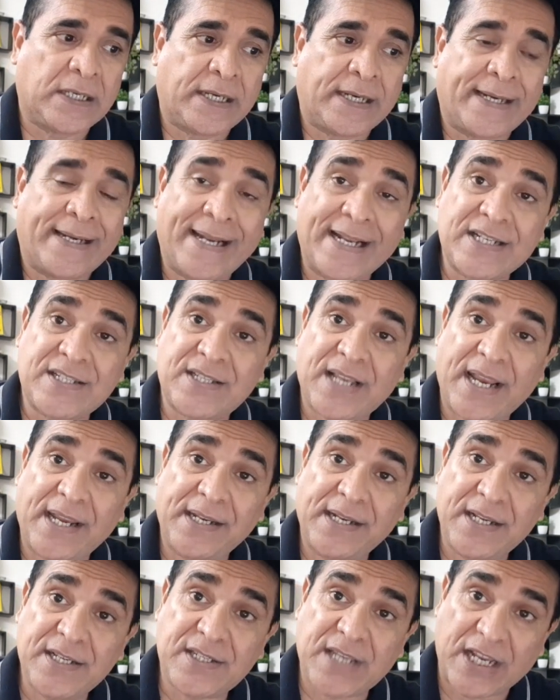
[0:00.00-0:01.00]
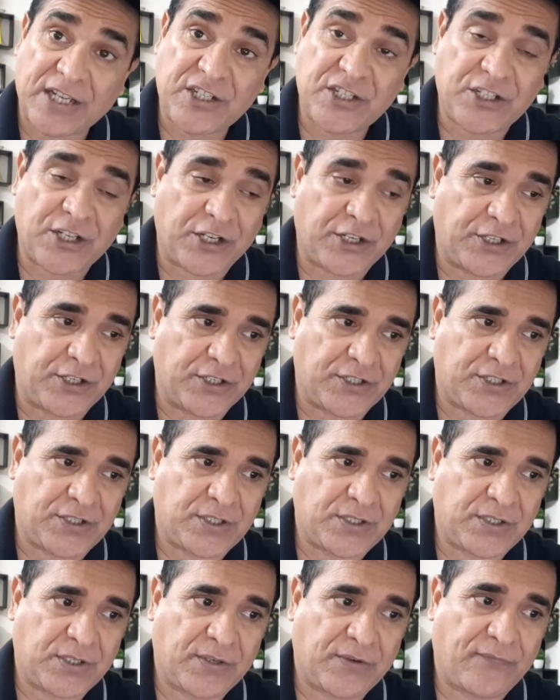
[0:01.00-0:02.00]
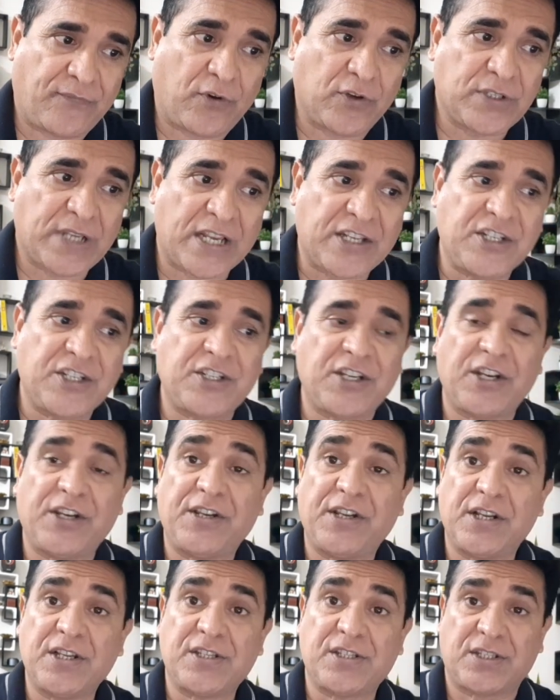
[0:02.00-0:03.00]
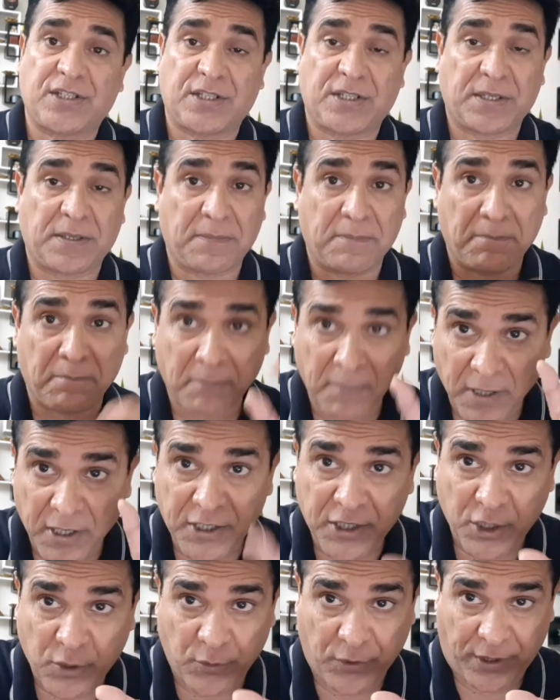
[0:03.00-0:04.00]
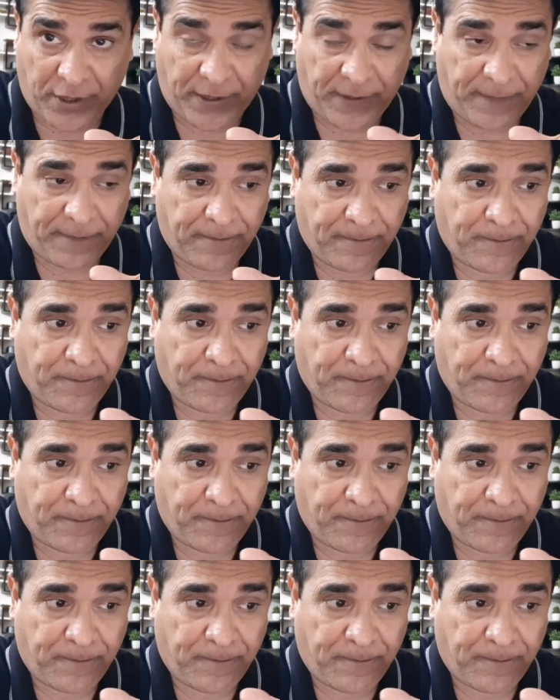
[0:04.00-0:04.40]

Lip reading: Next sign is Sagittarius. For Sagittarius, Mercury